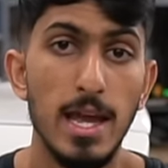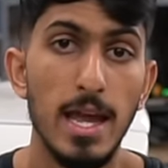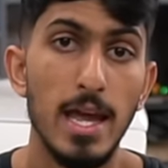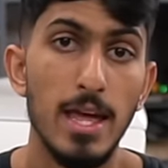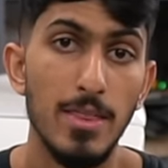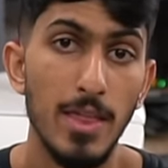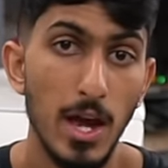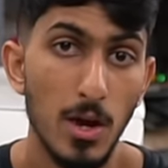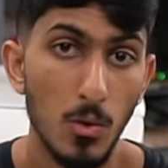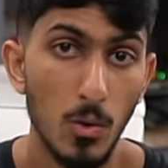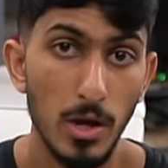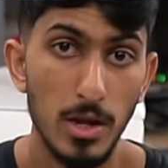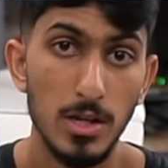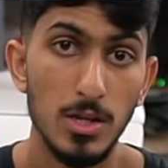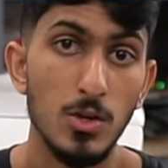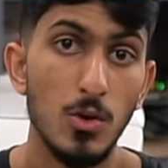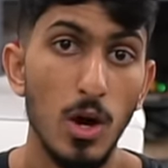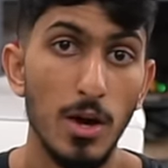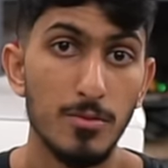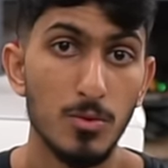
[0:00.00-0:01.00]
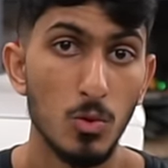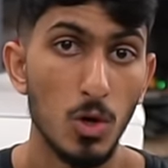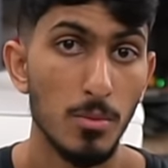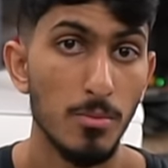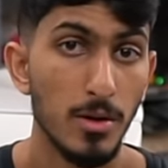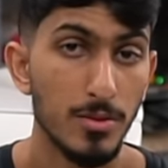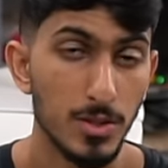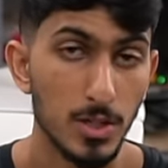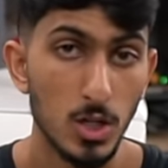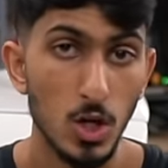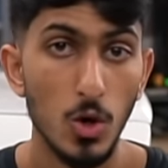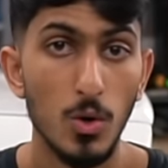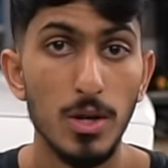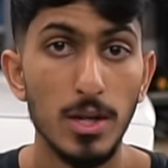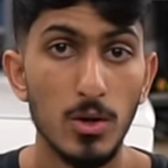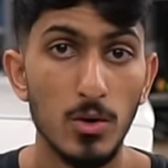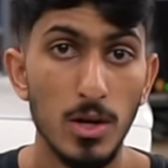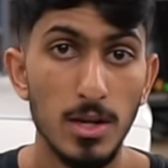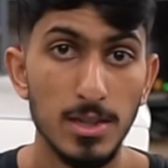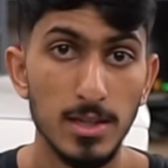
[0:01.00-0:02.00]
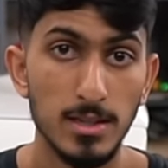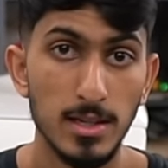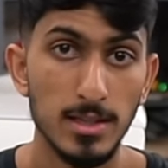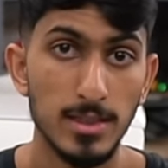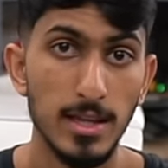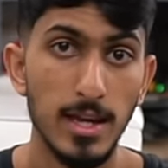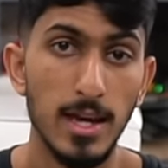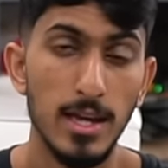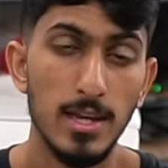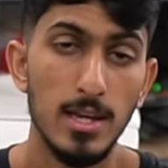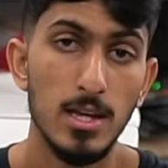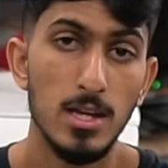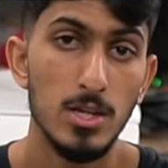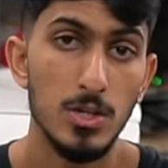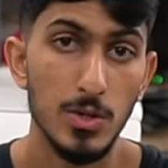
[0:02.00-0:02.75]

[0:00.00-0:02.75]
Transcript: And that way you don't have to worry about the coding or anything like that.